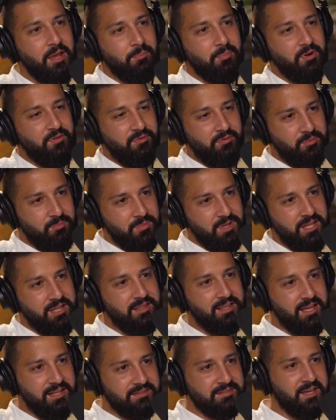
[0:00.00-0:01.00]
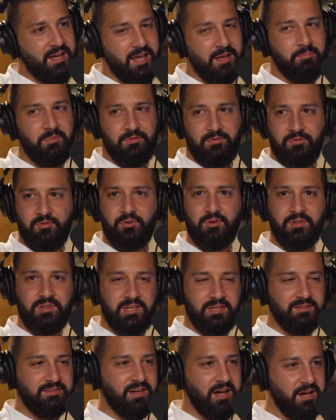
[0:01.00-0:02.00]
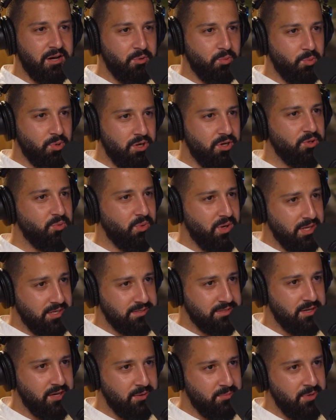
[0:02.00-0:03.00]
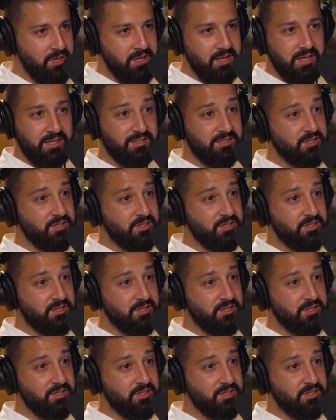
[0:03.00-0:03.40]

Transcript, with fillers: Yeah. But for me, that time before the entire world wakes up